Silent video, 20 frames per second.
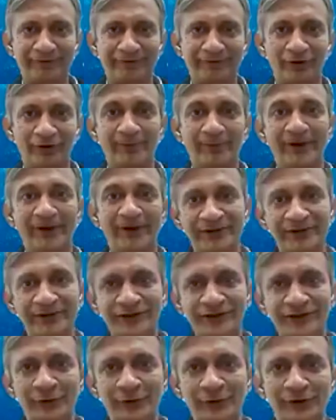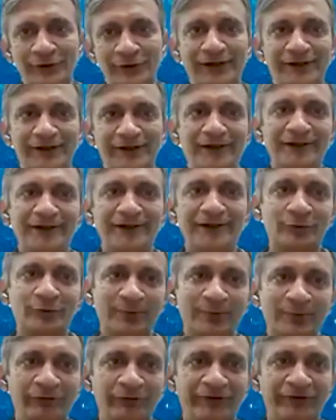from energy and utilities to
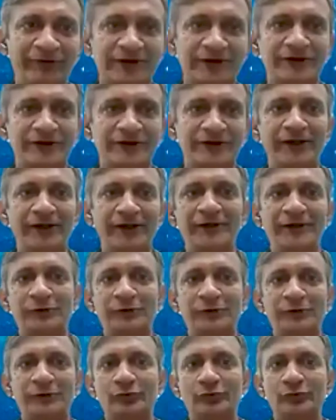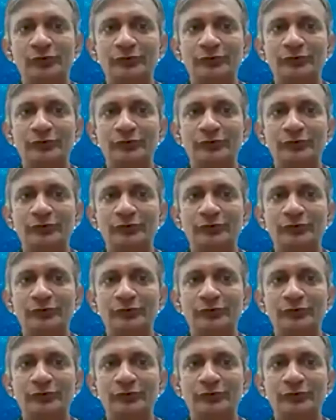manufacturing to